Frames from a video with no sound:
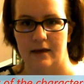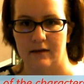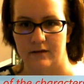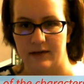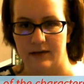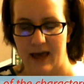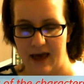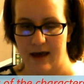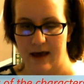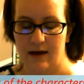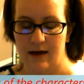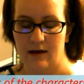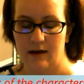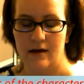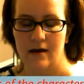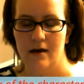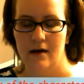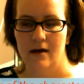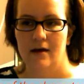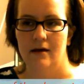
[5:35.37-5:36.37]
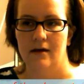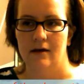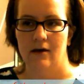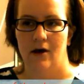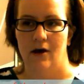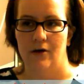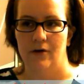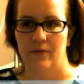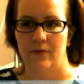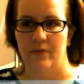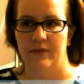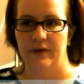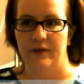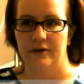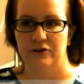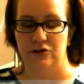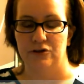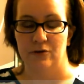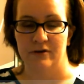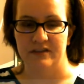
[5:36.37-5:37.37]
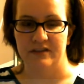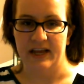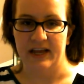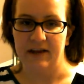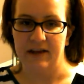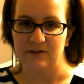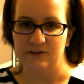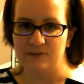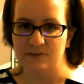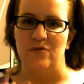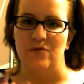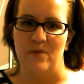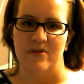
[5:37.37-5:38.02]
gang called the Short Tales.